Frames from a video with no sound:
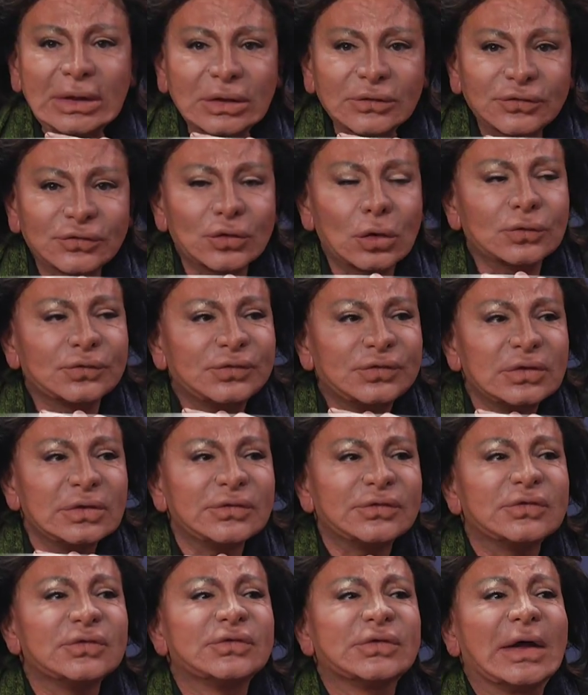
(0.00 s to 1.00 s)
So
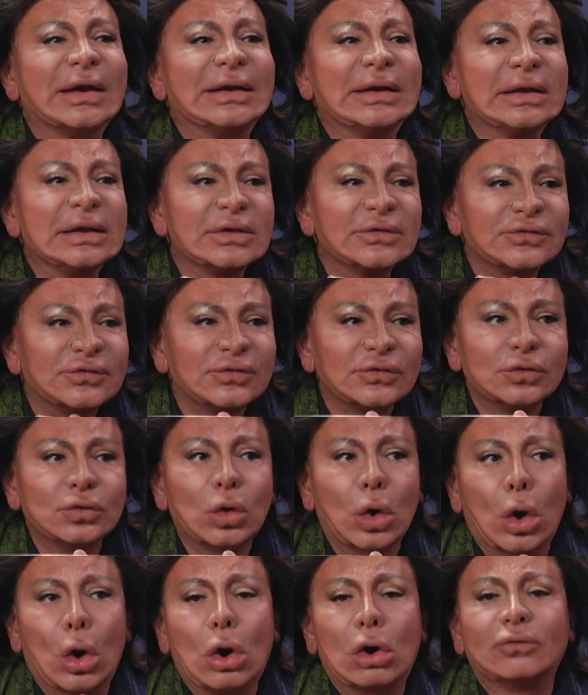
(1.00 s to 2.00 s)
this is an issue
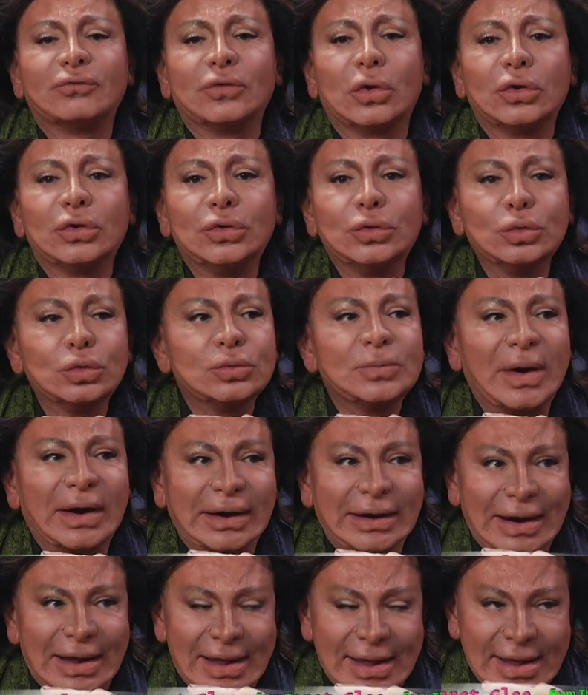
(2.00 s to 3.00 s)
of human
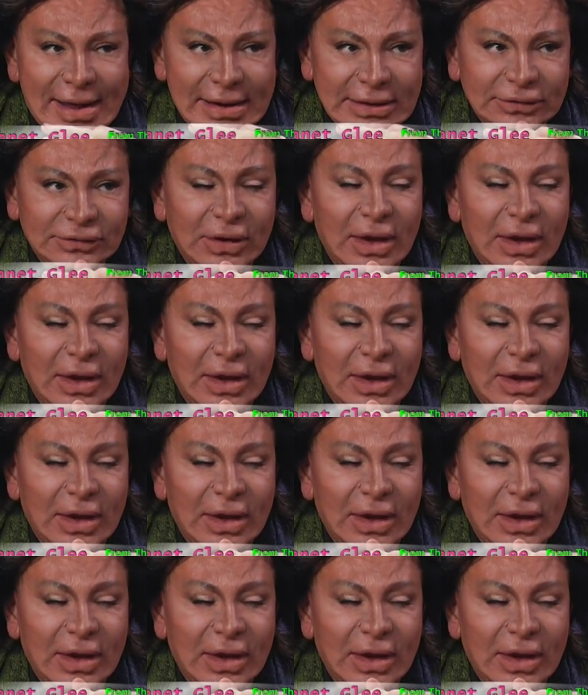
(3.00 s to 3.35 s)
rights,